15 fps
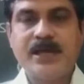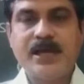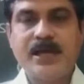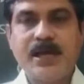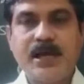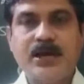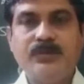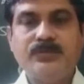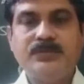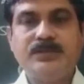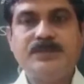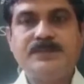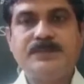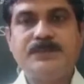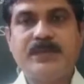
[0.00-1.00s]
how
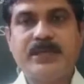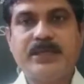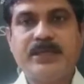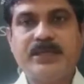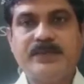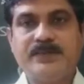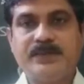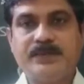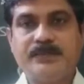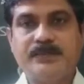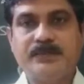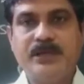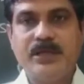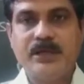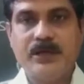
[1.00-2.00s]
this mechanism
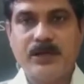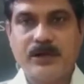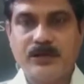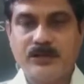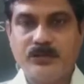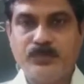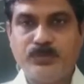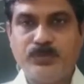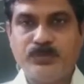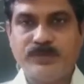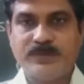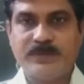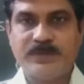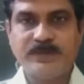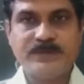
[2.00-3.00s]
or the
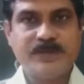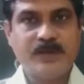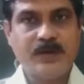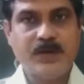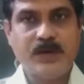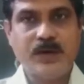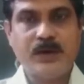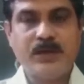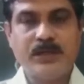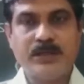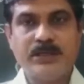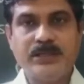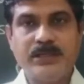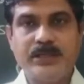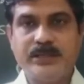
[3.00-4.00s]
process
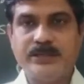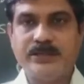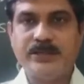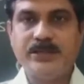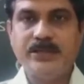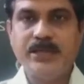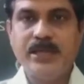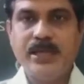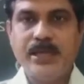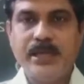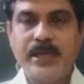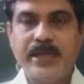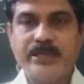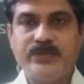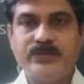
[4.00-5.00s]
occur in the
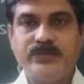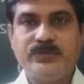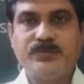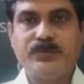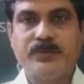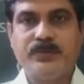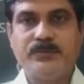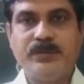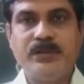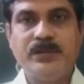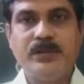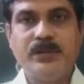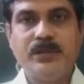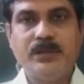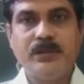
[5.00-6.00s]
angiospermic
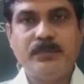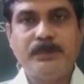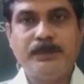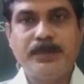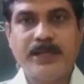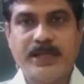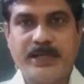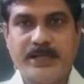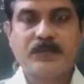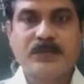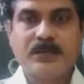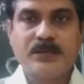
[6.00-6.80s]
plant.